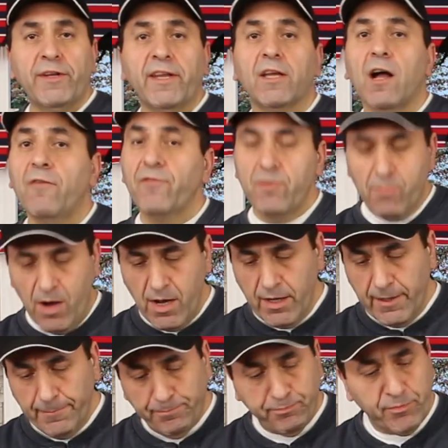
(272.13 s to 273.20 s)
in the coffee
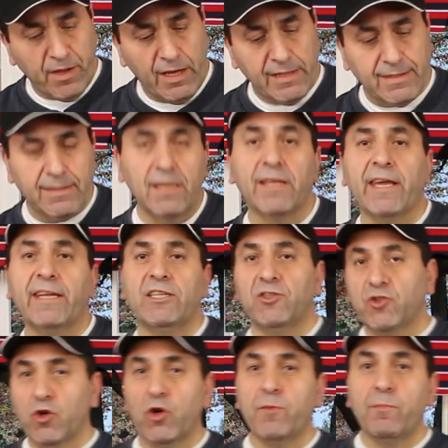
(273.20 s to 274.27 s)
mug, I still can
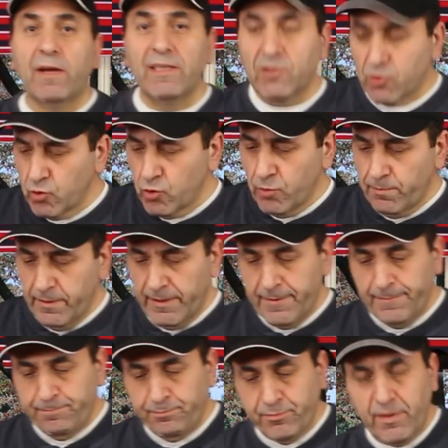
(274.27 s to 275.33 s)
enjoy my soup
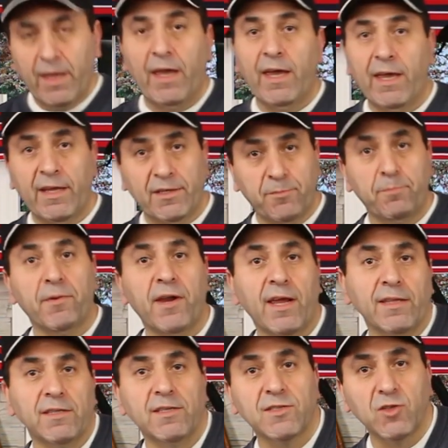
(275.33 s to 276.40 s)
and
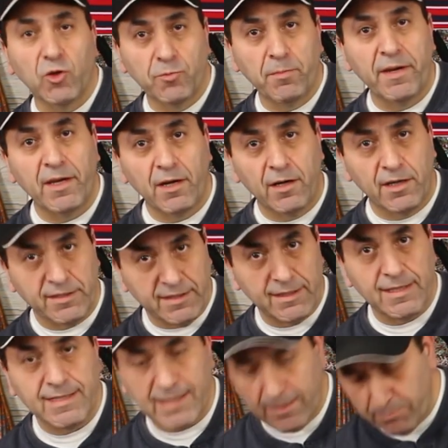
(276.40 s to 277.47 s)
practice on my art
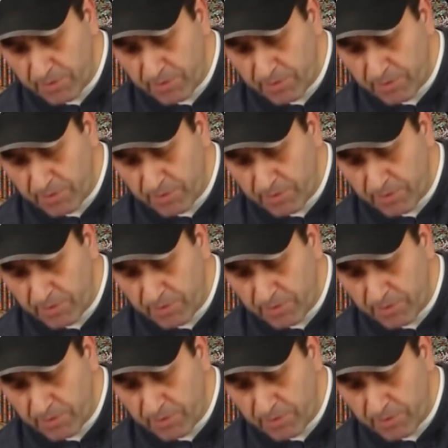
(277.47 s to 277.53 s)
at the same